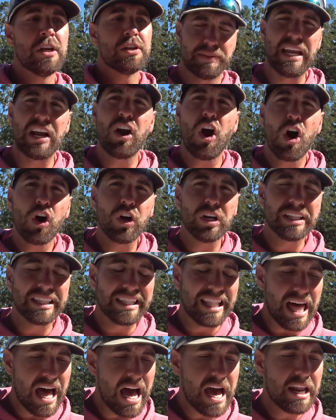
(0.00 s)
There are a
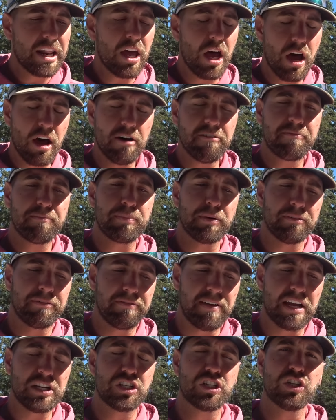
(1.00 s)
lot of
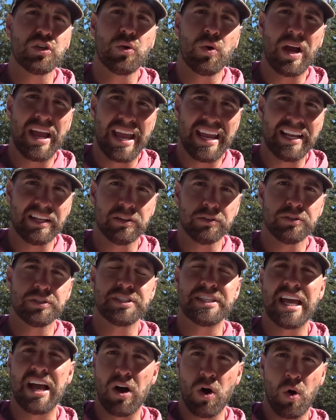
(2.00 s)
professional
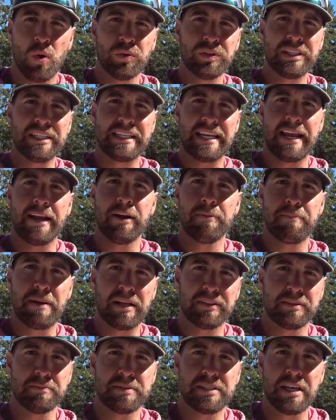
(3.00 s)
anglers that only care
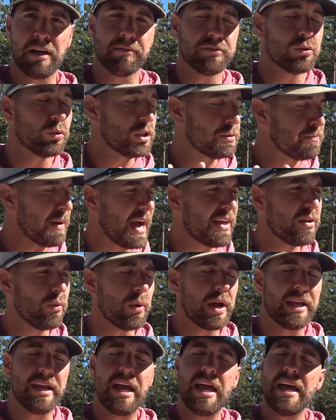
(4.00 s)
about themselves, which, by the
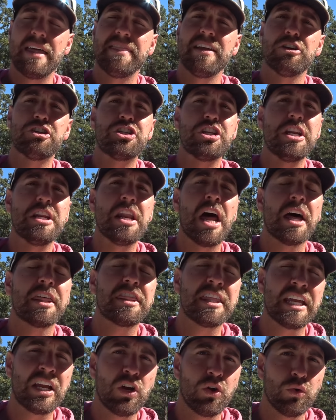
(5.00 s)
way, there's
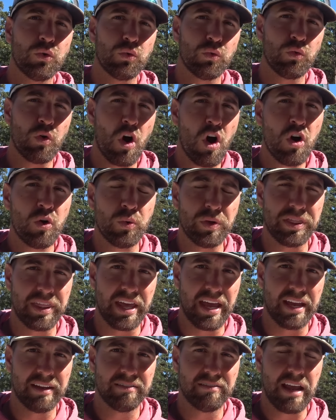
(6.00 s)
nothing wrong with
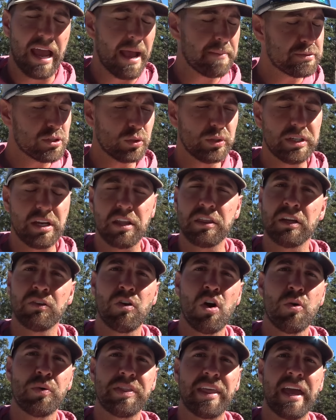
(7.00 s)
that. Absolutely nothing
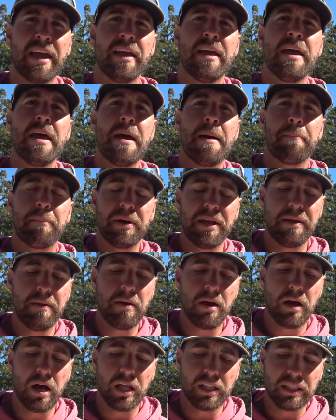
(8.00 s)
wrong with that. But
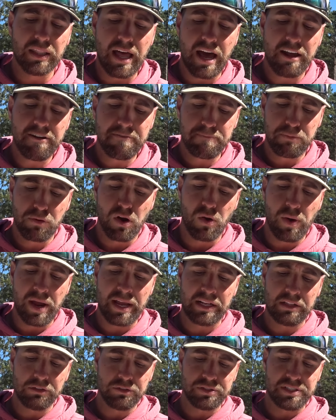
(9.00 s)
a lot of pro
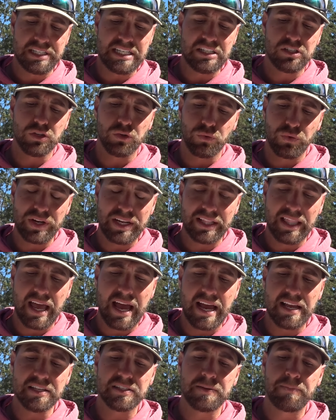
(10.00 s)
anglers need to
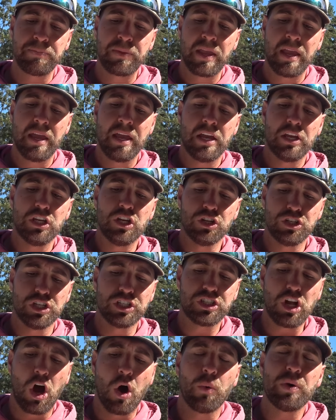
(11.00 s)
realize you're
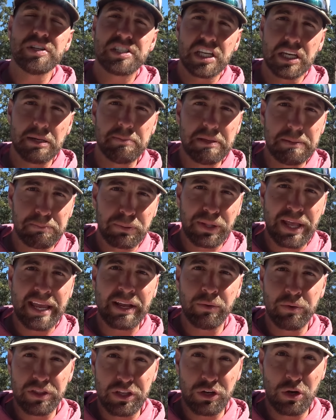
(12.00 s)
just always going to be
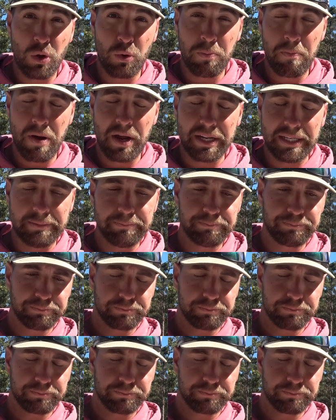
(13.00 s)
playing with your own money.